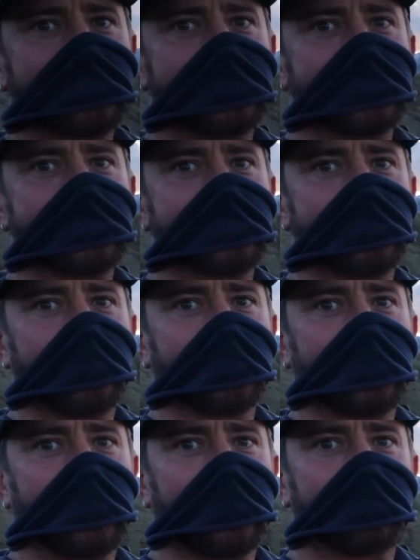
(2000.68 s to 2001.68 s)
see,
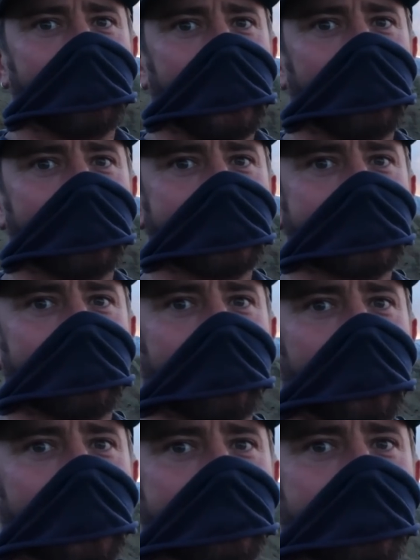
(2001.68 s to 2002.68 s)
snow-capped mountains look
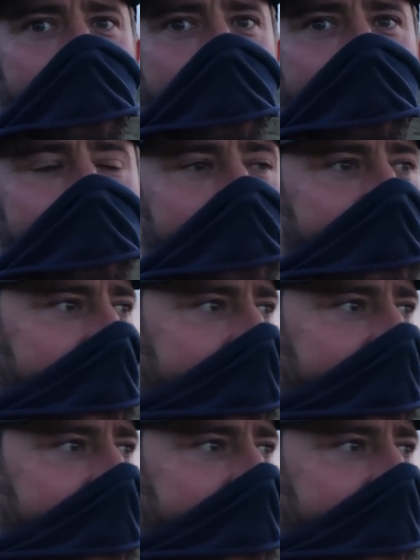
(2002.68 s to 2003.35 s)
like, it's beautiful, isn't